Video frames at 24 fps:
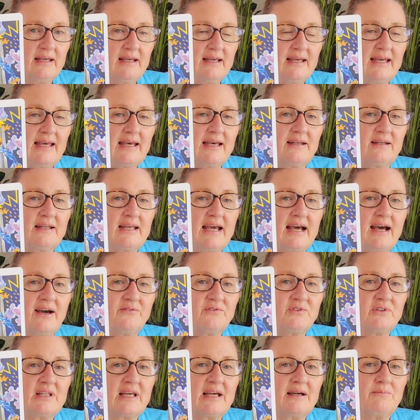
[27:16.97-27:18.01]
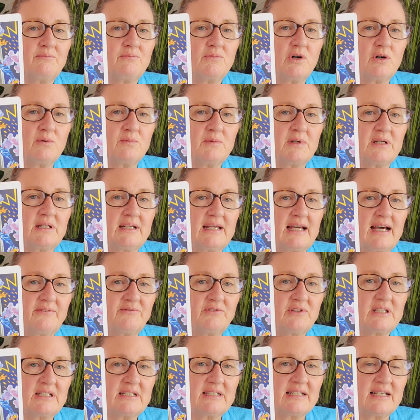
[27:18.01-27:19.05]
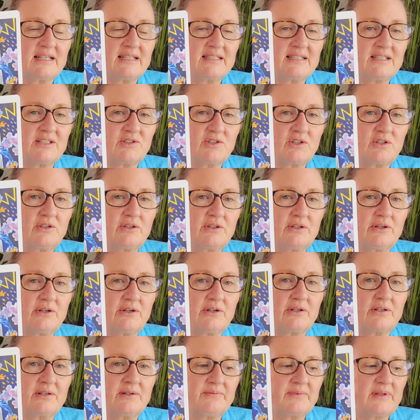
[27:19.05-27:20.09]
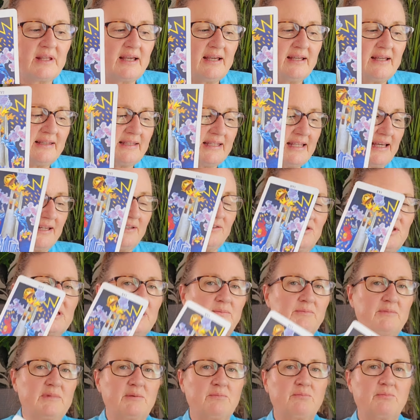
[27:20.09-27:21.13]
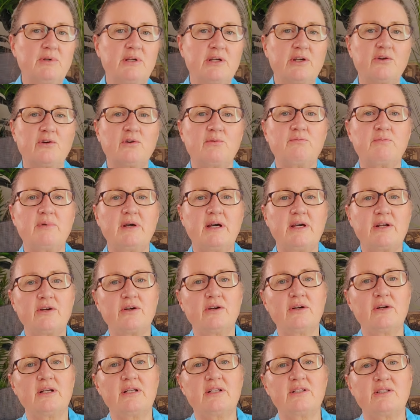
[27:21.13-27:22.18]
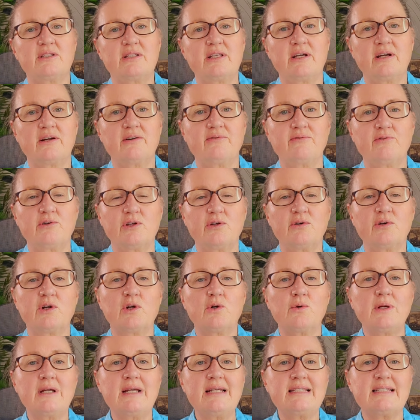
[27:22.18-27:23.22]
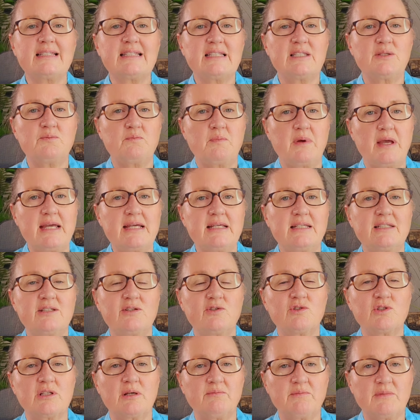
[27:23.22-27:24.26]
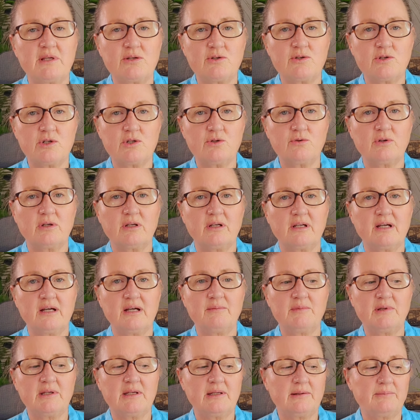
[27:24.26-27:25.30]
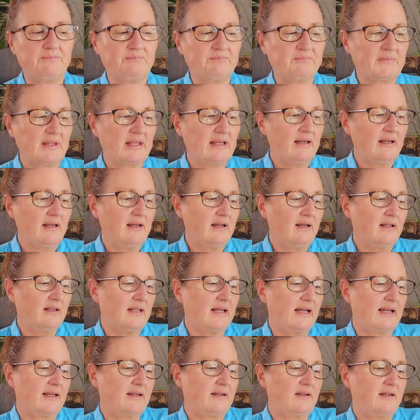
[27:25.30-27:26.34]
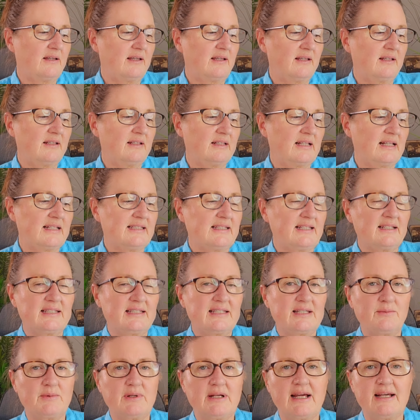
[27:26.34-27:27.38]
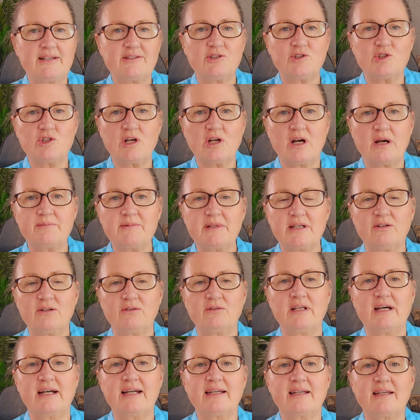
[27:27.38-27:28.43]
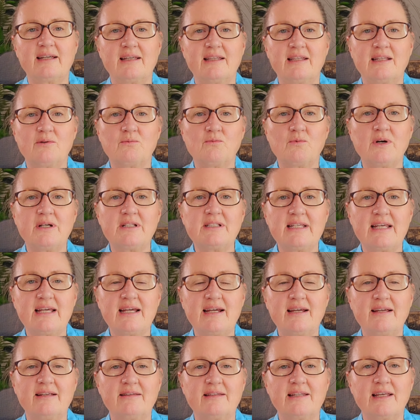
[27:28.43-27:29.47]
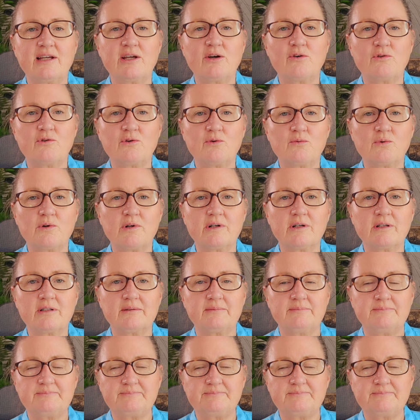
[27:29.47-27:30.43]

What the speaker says: And after that moment, after the dust is cleared, then something bigger and better is there for you. It creates space so something new can come in. Like, let's say someone has a job they don't like, and then one day they go to work